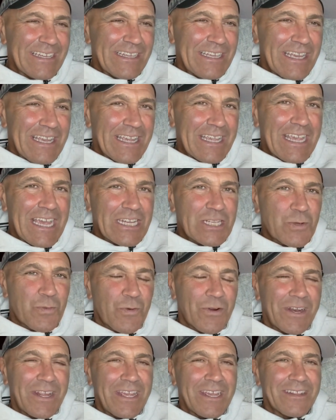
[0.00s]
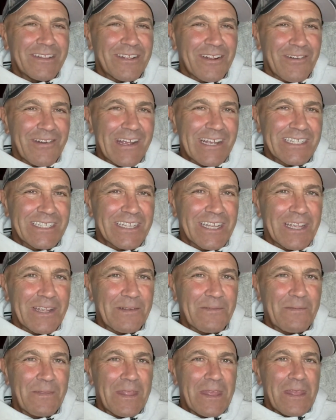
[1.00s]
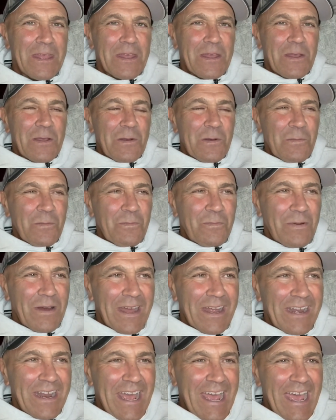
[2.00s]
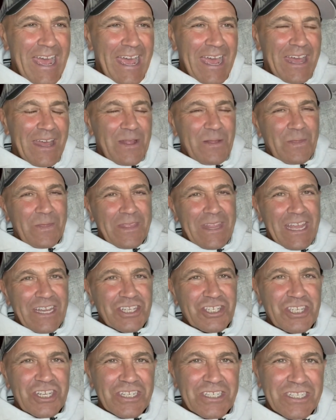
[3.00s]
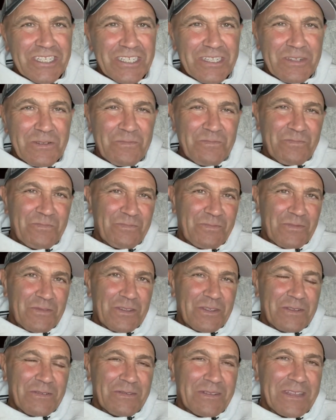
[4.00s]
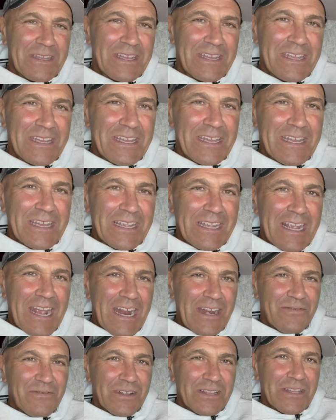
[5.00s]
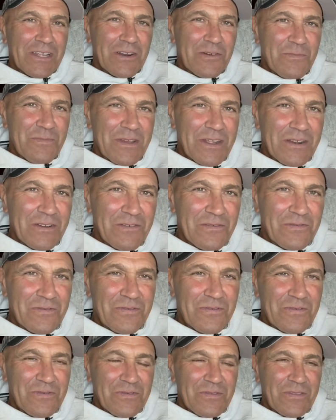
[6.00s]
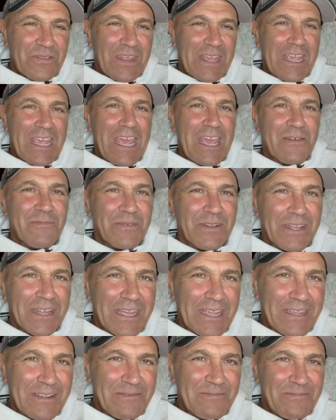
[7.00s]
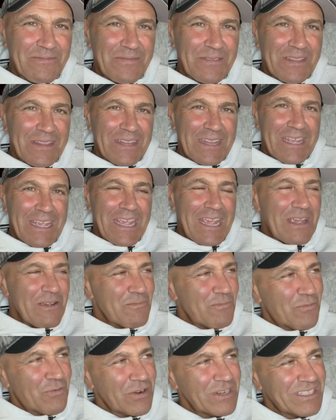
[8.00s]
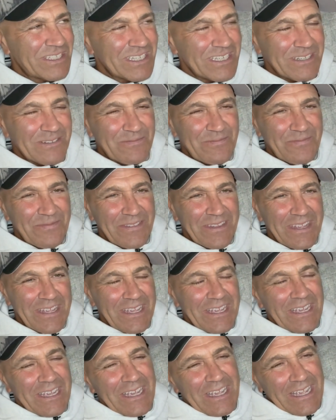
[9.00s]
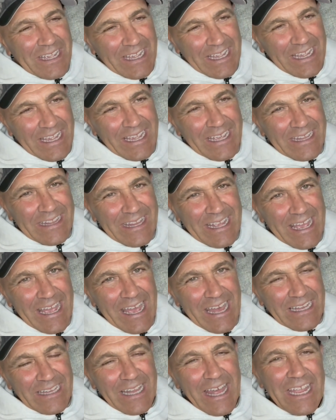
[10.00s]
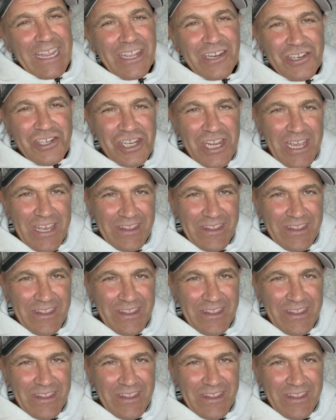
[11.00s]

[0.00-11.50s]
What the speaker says: it gets pretty interesting. But that's just kind of a little bit of the gambling in prison. And like and share